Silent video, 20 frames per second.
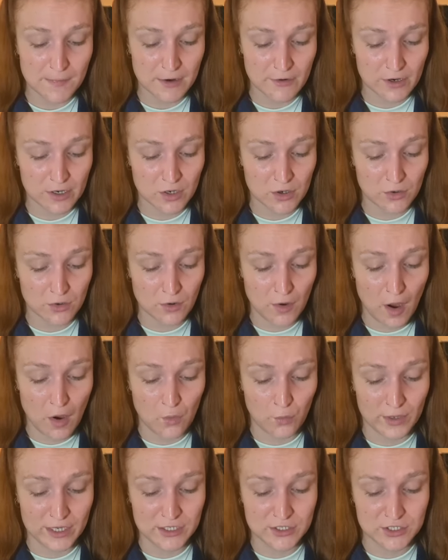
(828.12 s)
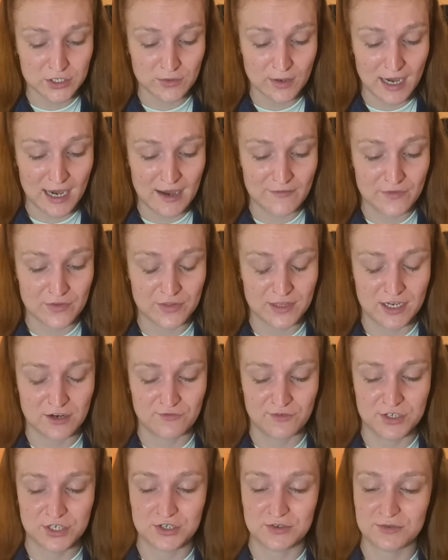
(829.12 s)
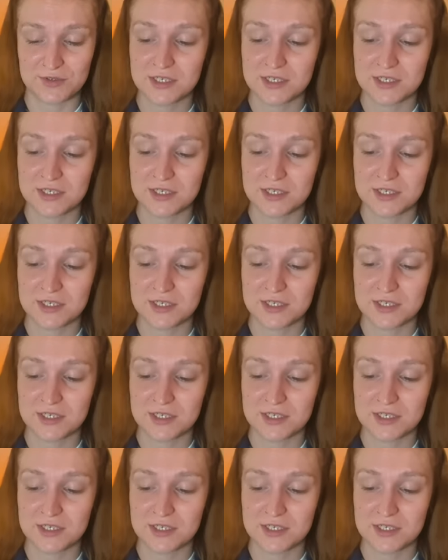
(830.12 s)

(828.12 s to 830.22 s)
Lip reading: miracle, we do have the original